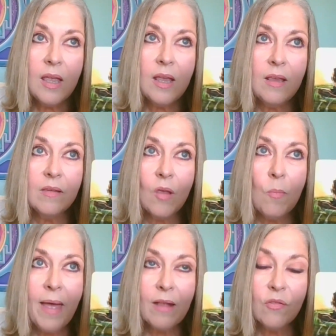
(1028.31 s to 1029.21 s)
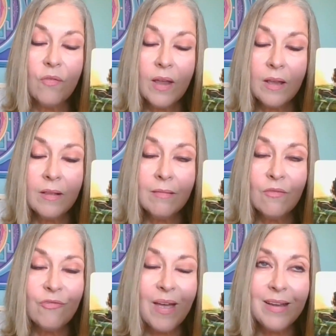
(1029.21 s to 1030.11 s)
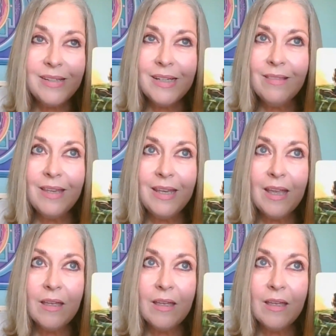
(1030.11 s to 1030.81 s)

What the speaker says: is about finding the